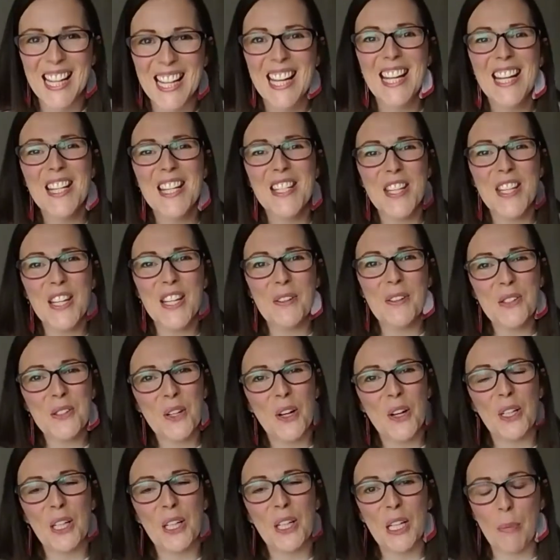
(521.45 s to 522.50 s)
she was
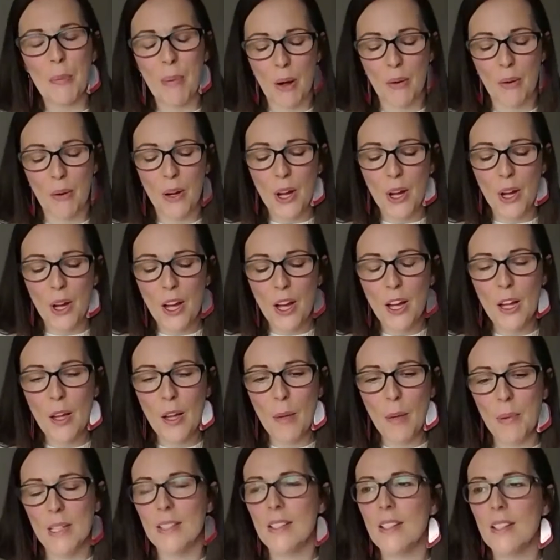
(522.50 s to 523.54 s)
talking about her
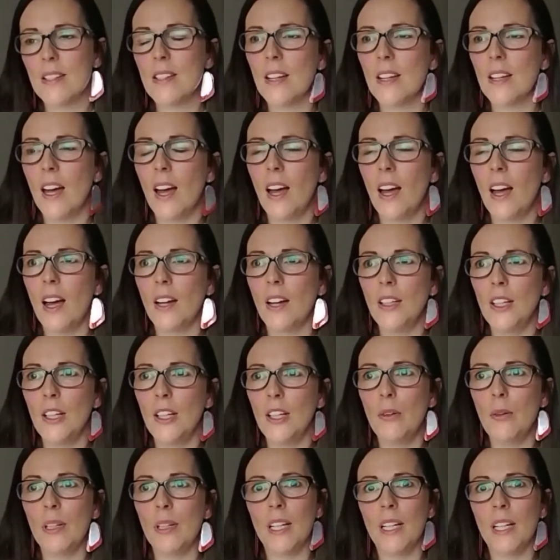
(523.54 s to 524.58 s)
business, and I knew
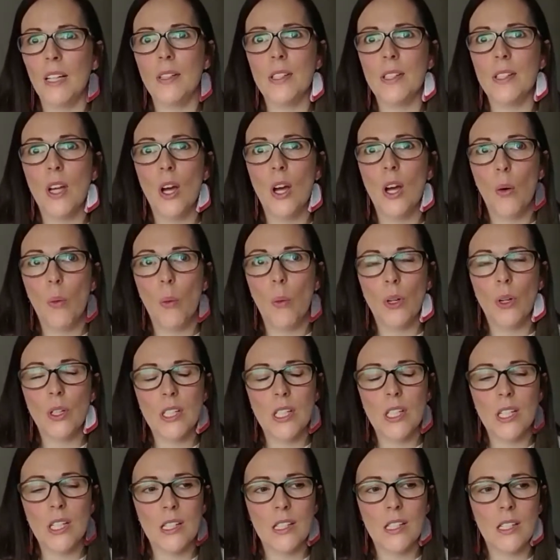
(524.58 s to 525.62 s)
when I was
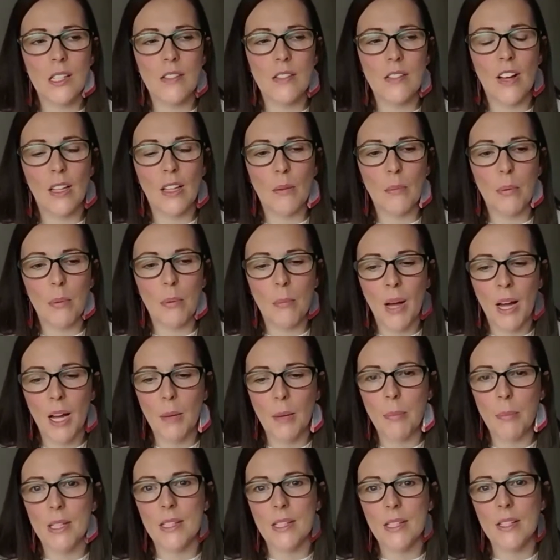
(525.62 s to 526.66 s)
wanting to develop my
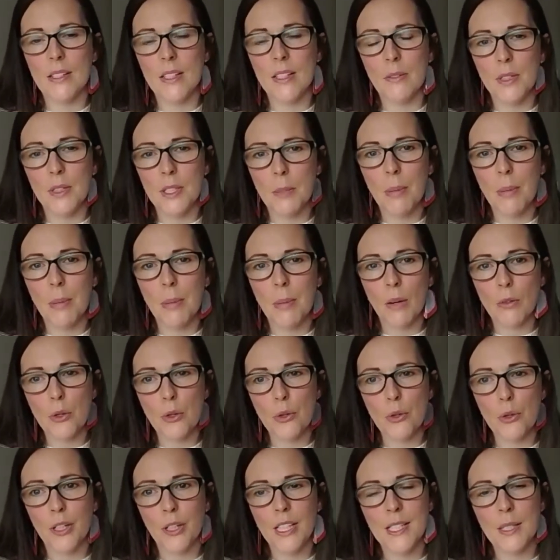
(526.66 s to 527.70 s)
business, it was about
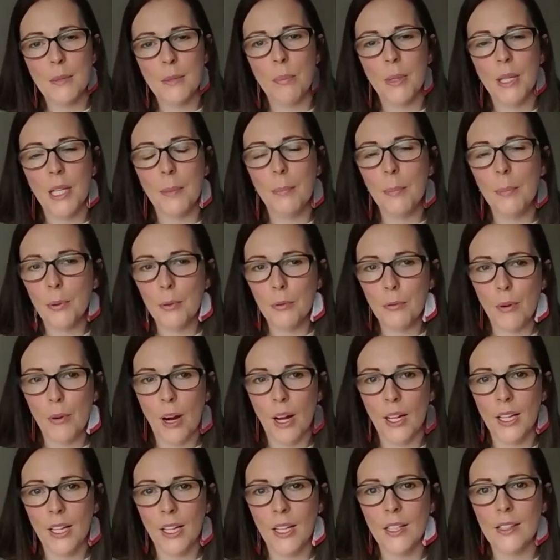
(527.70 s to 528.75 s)
treating people
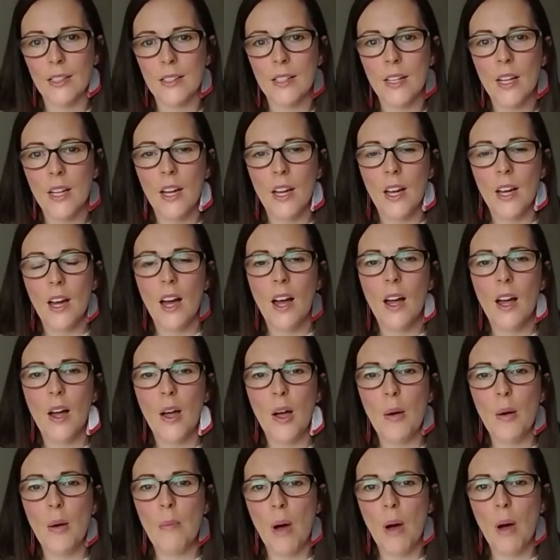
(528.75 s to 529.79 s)
right,
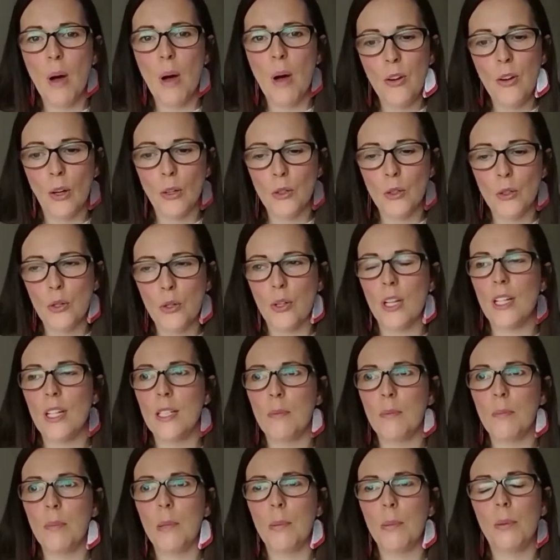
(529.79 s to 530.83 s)
and not treating
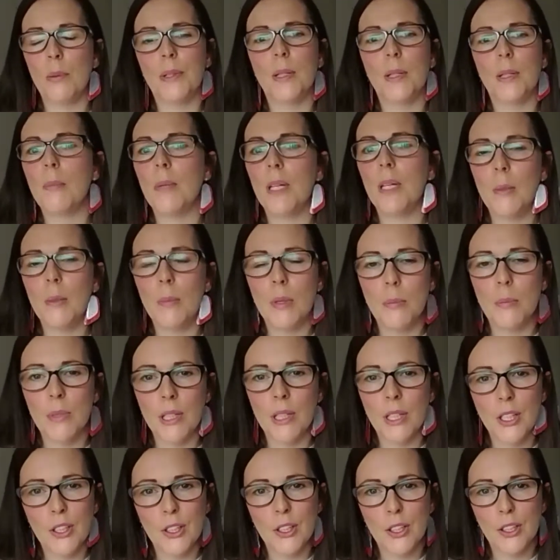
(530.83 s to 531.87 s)
people with the minimum that
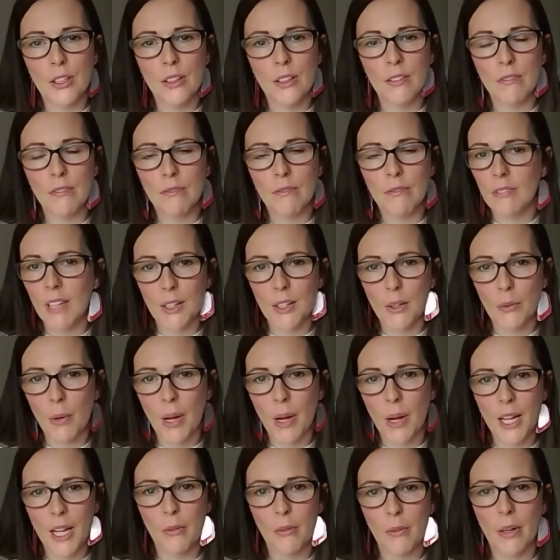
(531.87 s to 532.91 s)
you can get
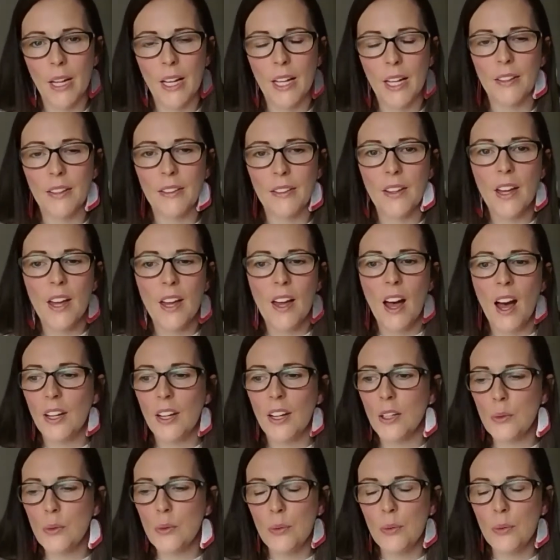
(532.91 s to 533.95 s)
away with. And I
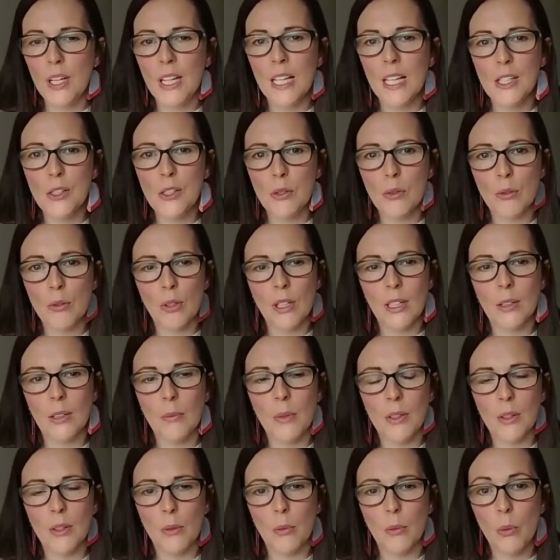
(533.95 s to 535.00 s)
was really struggling
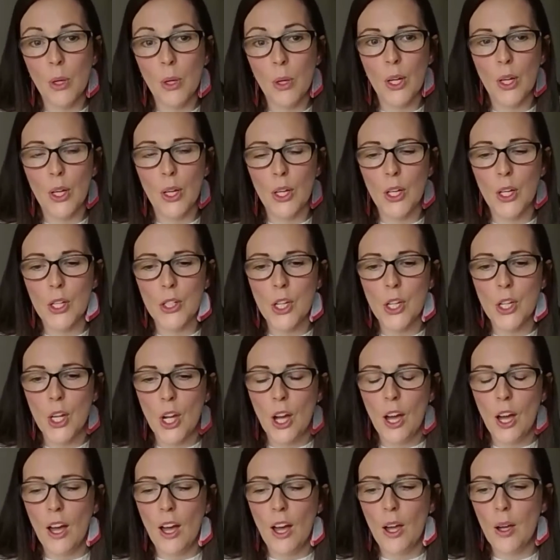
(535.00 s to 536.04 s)
with a word
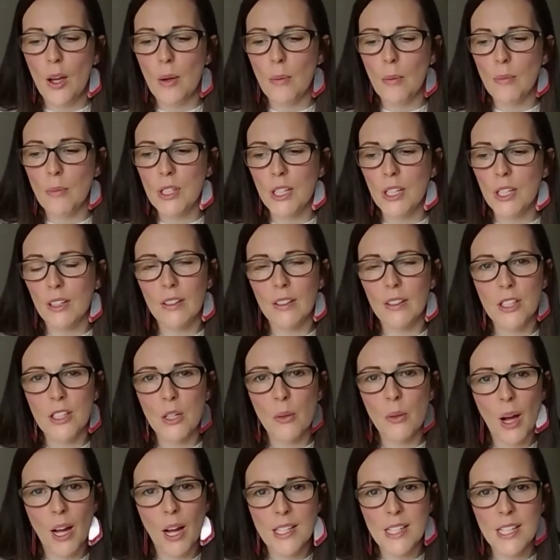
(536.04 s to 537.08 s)
to
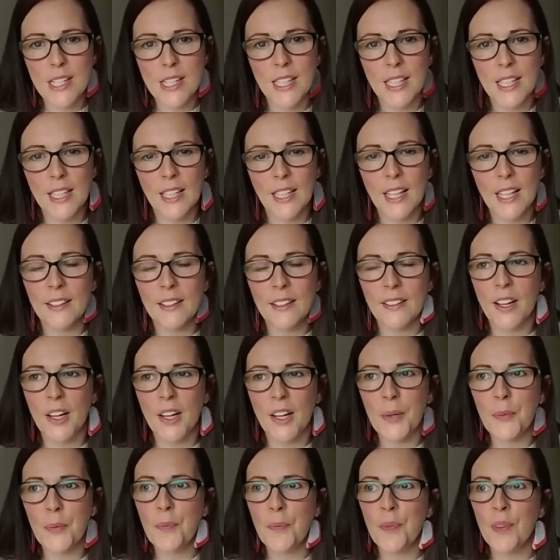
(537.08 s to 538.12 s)
articulate
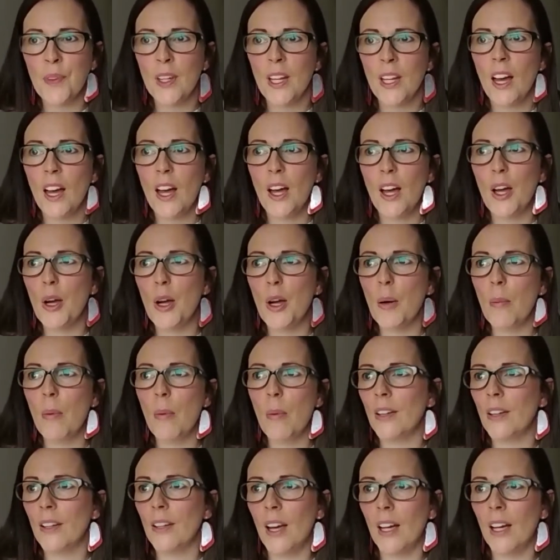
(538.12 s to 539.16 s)
that.
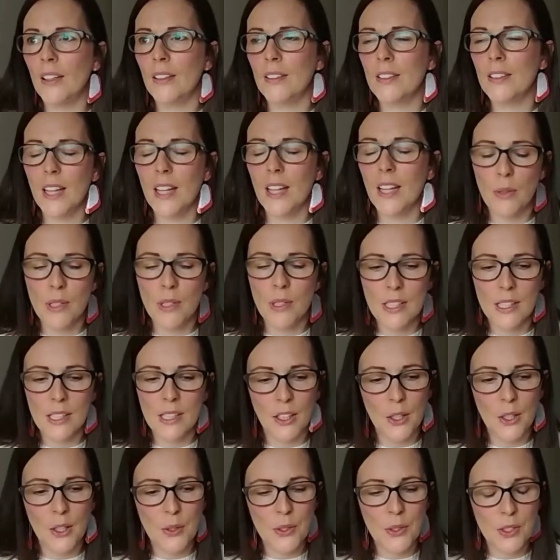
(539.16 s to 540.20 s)
And I
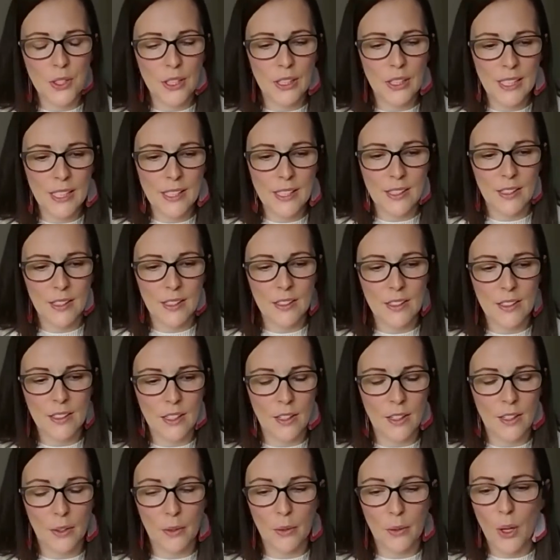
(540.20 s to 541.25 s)
used to listen
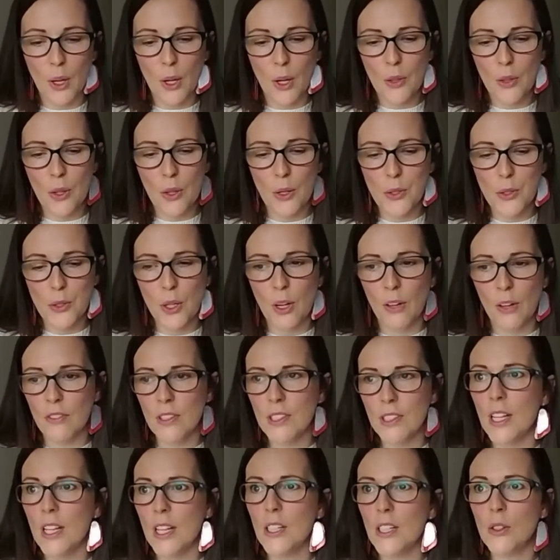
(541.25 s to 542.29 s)
to those
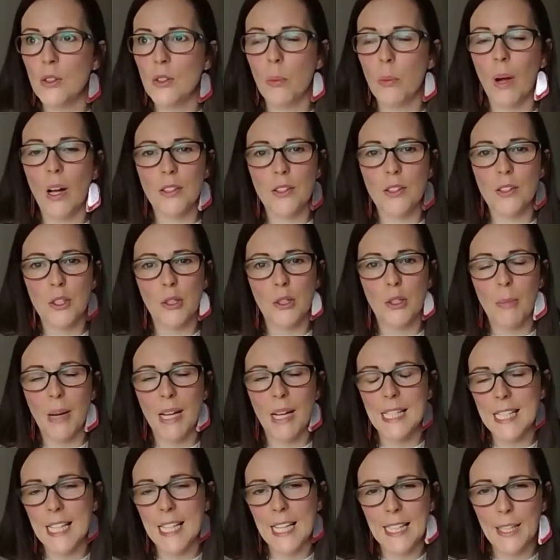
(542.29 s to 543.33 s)
conversations whilst doing my
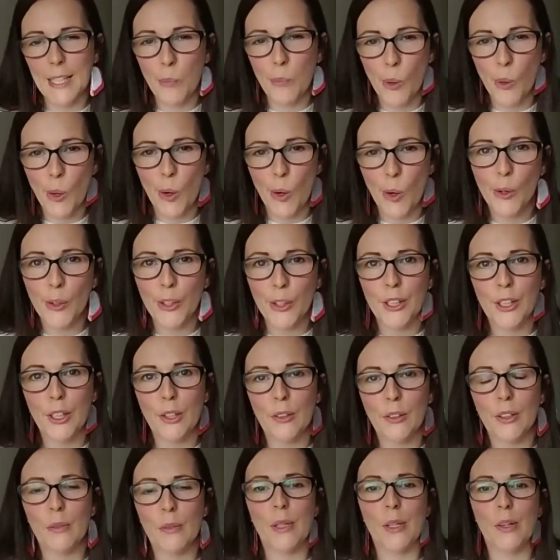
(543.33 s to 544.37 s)
daily walk,
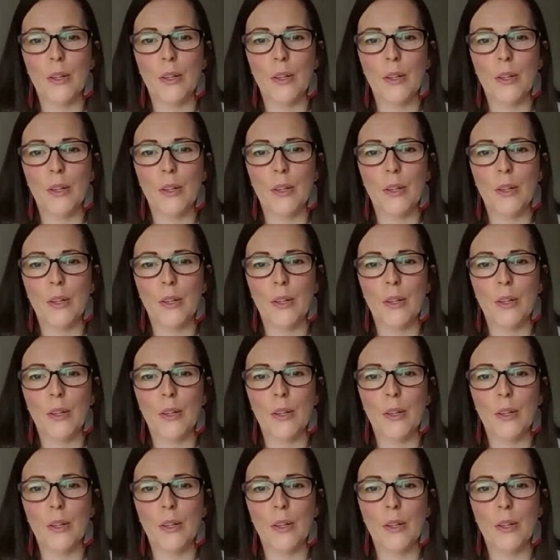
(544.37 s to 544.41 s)
that we were